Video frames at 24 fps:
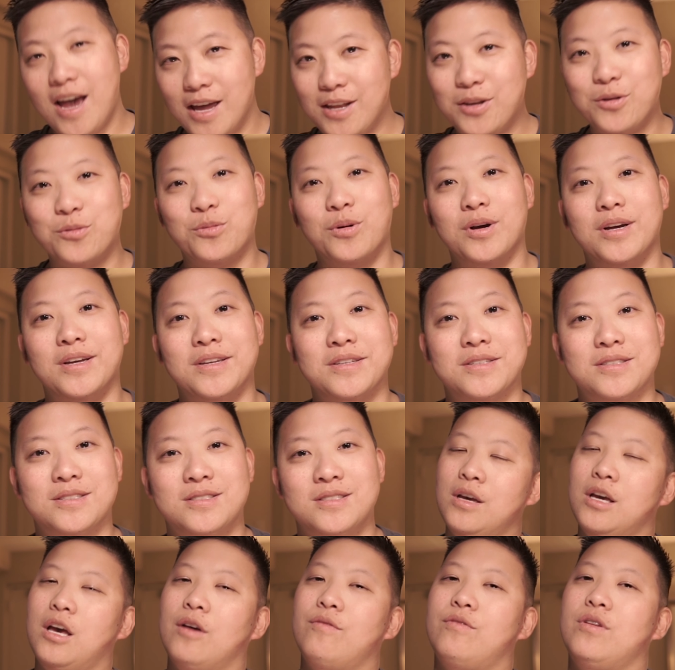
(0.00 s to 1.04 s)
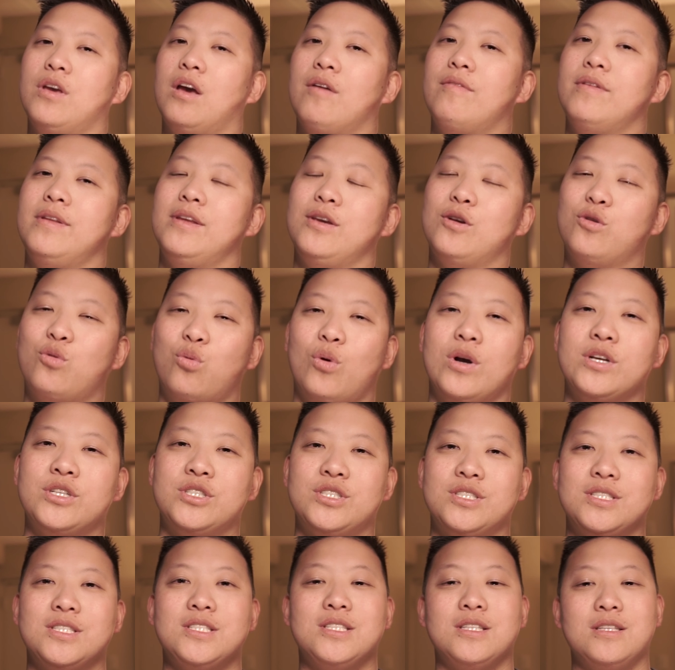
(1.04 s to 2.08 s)
Anyway, if you have any
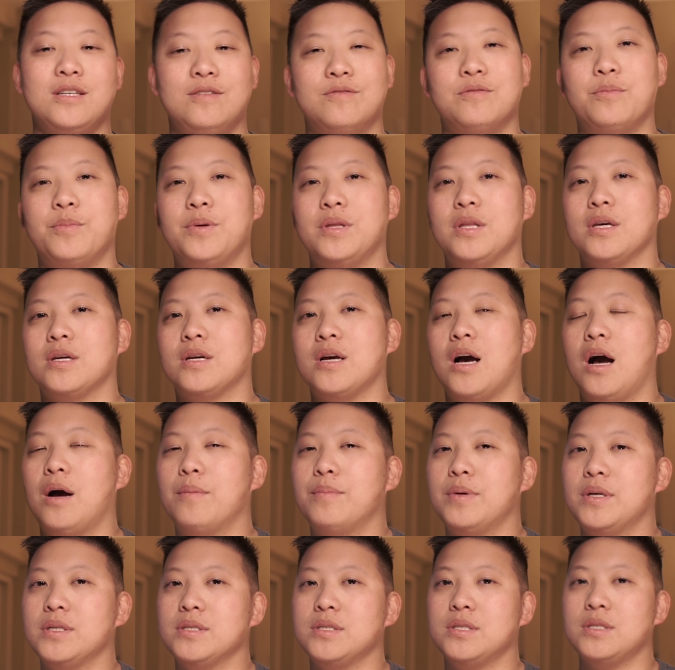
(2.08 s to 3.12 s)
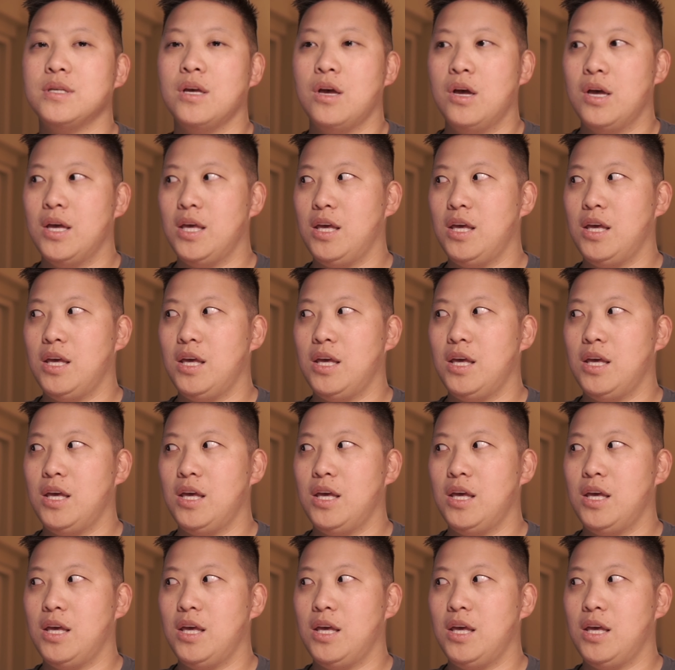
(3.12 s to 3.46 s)
questions, leave them in the comments.